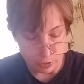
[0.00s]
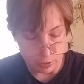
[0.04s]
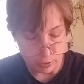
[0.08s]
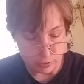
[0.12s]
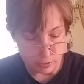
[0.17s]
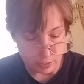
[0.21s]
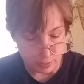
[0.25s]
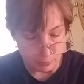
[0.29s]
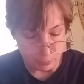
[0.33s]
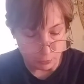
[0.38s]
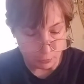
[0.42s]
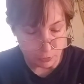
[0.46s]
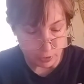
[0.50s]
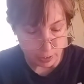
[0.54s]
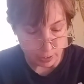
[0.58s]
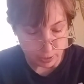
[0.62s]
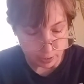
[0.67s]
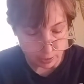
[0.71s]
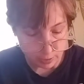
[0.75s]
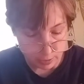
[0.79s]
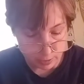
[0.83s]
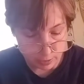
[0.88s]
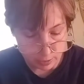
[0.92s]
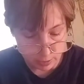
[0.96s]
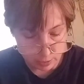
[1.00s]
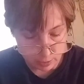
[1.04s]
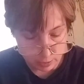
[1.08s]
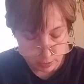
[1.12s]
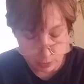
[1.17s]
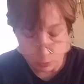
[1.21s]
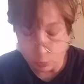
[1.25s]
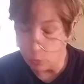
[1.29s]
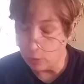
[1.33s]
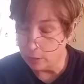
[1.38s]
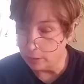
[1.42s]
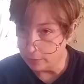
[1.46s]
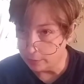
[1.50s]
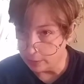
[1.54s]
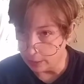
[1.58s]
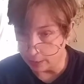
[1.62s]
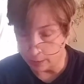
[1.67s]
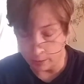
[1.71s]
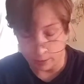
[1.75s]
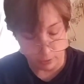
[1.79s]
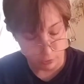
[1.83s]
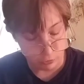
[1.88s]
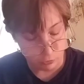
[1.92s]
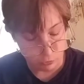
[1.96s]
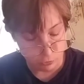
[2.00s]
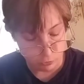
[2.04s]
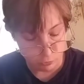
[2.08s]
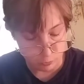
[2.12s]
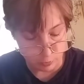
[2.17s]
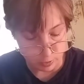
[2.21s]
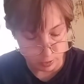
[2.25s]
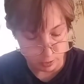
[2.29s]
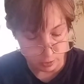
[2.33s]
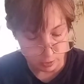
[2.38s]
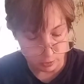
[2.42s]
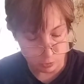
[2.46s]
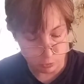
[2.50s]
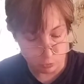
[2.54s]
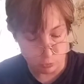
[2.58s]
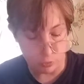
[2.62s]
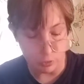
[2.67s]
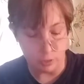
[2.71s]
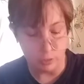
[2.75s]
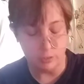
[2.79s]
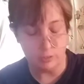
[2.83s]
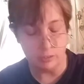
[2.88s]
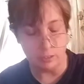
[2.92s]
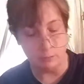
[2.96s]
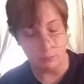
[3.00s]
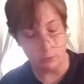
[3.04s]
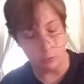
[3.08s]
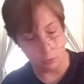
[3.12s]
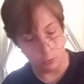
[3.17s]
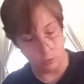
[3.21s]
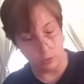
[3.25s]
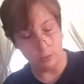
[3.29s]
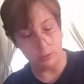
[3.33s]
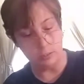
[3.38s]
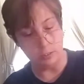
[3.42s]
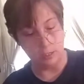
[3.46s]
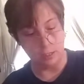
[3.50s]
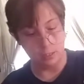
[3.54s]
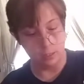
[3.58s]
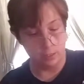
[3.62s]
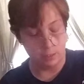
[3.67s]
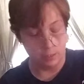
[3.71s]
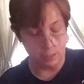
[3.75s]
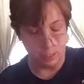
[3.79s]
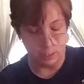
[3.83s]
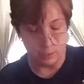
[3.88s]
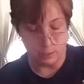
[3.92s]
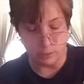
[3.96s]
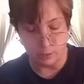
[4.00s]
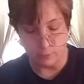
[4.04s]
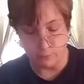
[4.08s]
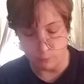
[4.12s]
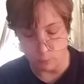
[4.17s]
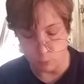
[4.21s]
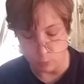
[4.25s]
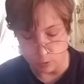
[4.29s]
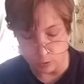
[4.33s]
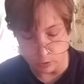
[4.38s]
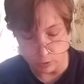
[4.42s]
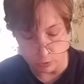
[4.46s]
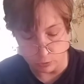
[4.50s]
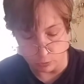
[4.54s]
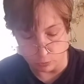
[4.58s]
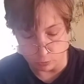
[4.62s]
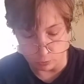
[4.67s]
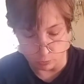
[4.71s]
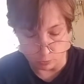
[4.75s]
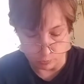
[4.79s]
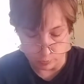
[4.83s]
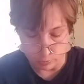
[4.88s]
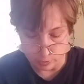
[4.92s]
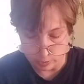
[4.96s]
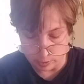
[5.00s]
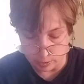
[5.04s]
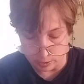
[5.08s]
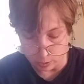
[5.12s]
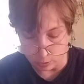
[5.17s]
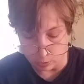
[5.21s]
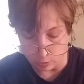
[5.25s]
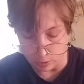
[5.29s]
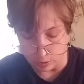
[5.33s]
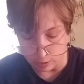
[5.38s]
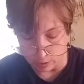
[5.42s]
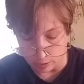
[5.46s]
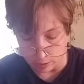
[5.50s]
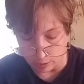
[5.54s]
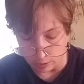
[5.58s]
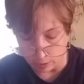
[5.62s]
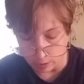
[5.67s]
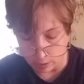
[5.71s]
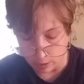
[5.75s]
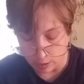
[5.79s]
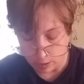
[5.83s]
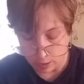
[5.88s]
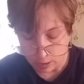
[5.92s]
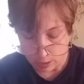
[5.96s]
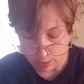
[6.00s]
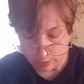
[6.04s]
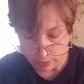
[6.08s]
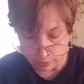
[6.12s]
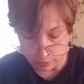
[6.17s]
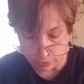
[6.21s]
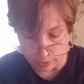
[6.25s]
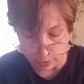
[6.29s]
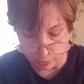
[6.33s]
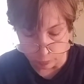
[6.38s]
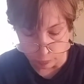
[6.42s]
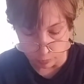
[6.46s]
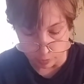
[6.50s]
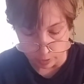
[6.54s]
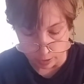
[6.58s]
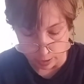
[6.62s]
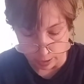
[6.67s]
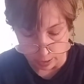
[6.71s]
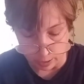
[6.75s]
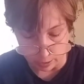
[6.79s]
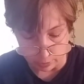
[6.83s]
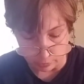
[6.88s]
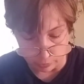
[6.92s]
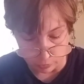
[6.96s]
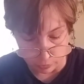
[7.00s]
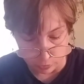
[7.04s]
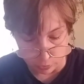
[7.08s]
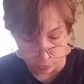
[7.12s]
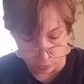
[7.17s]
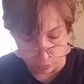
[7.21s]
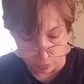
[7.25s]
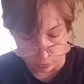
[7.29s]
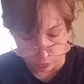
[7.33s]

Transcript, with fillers: December 2nd, 22nd, excuse me, Tuesday, December 22nd, 1942. Dear Kitty, The Secret Annex has heard the